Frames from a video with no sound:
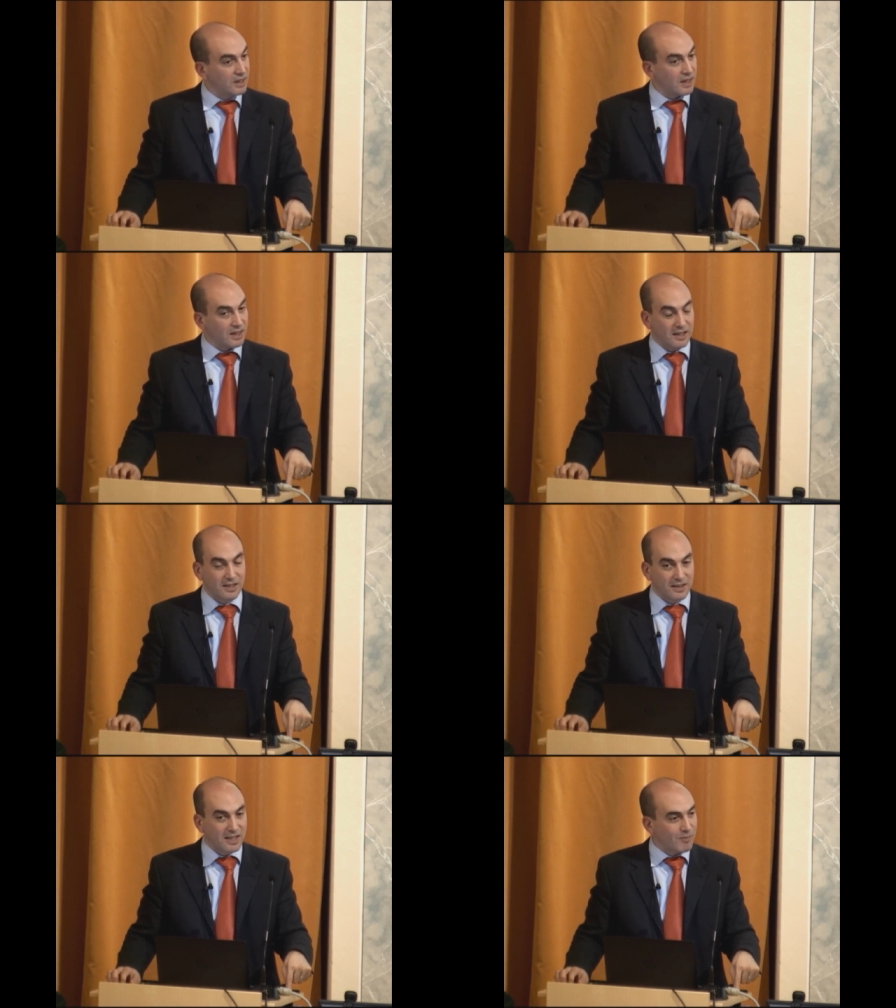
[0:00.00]
Uh, actually,
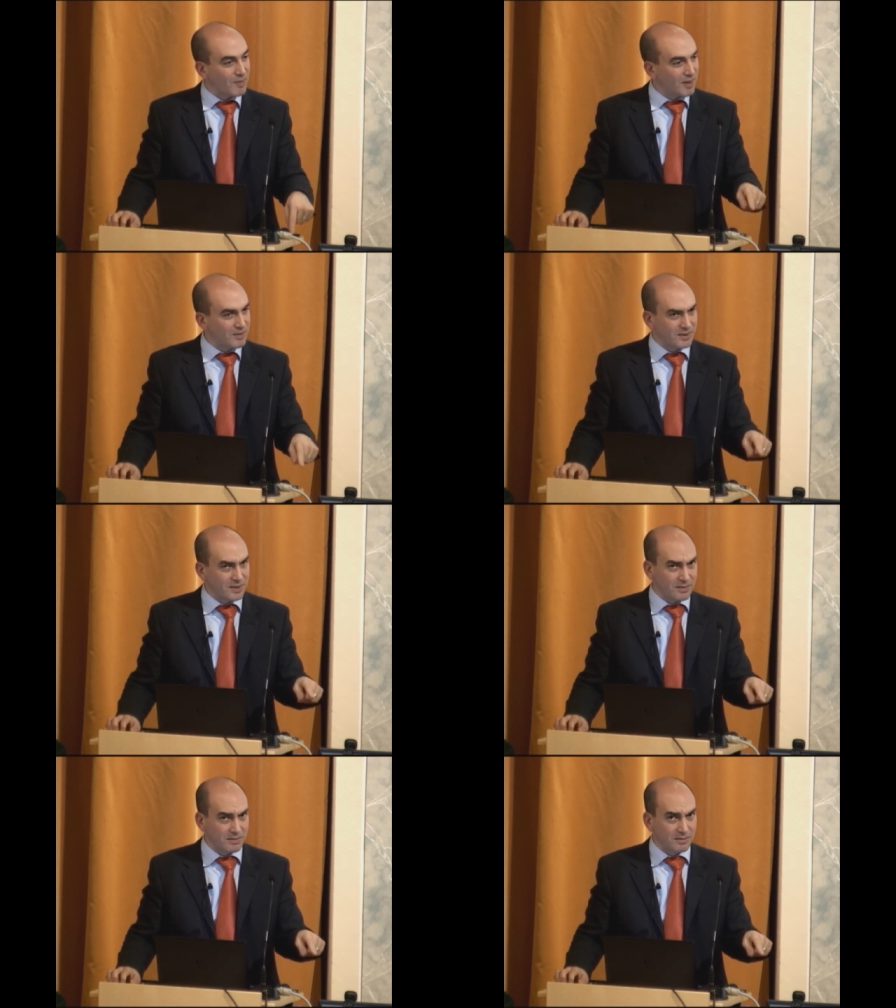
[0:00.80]
this came up, I
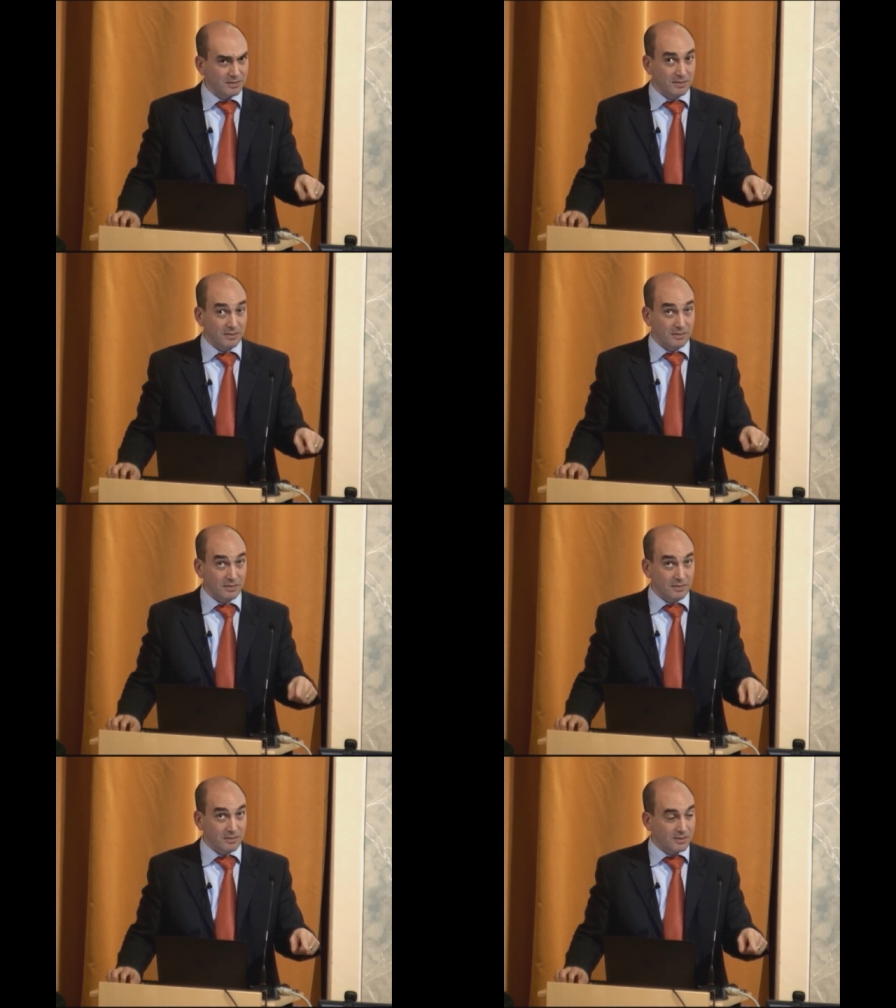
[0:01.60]
was
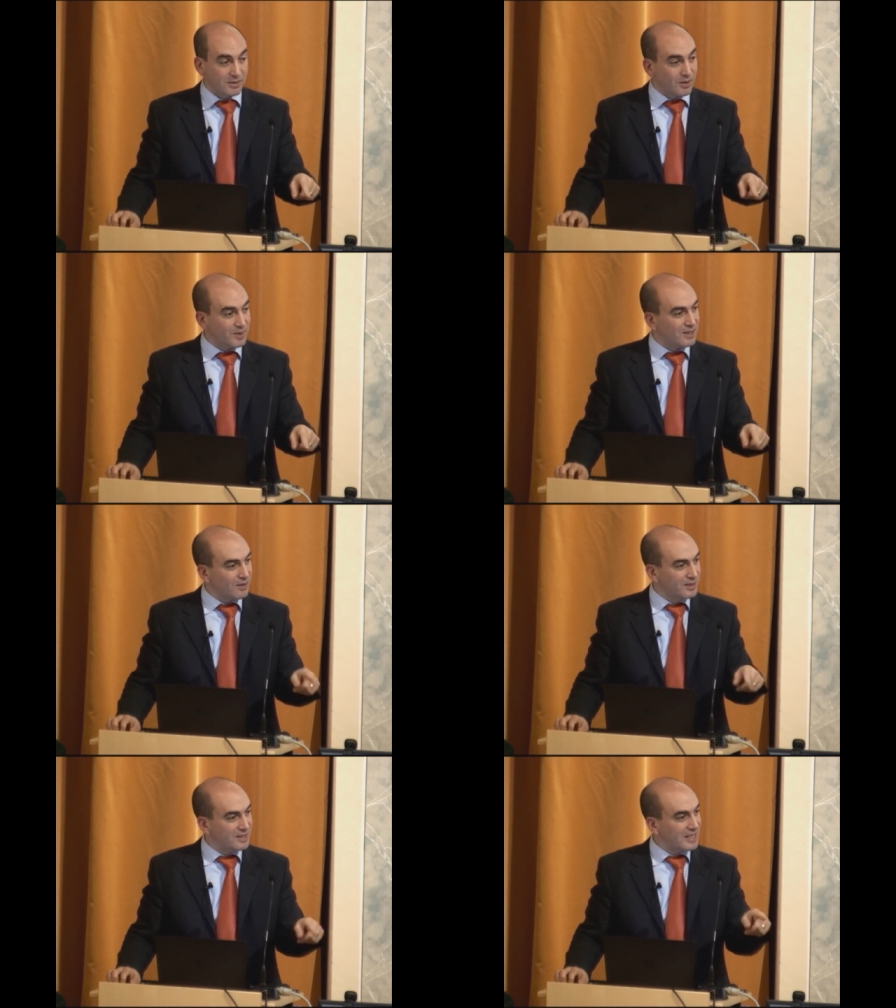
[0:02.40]
two weeks ago
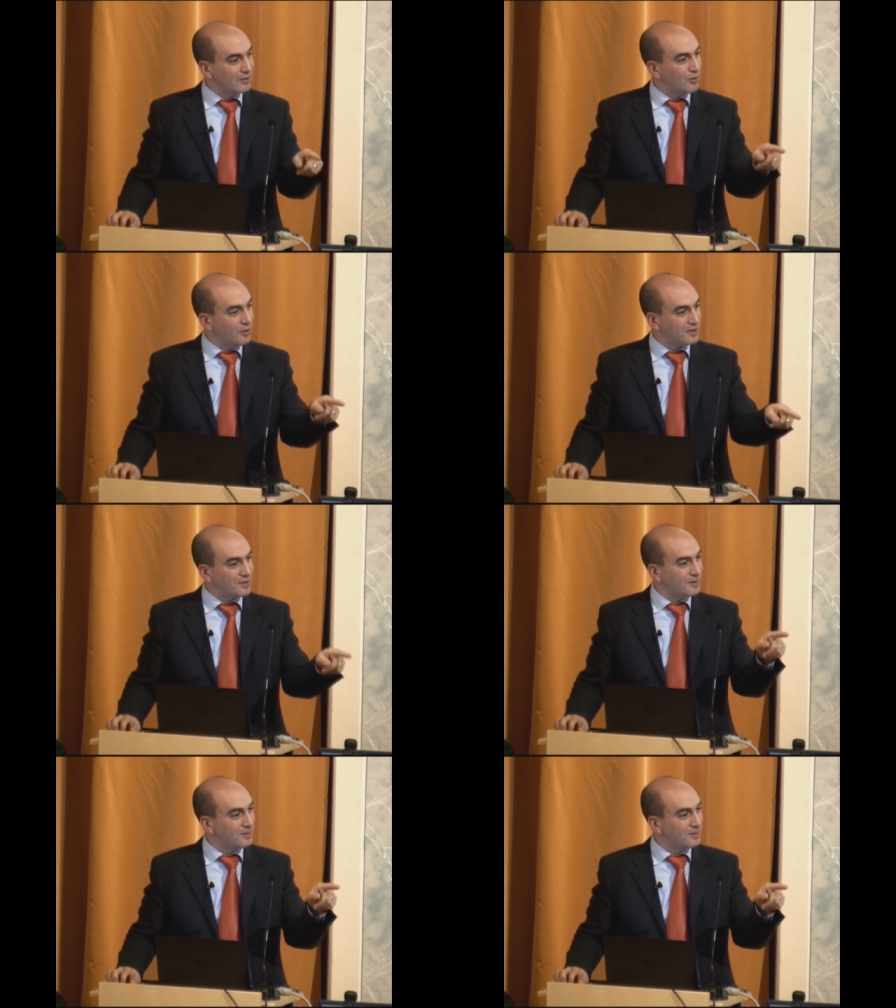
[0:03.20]
in San Torso,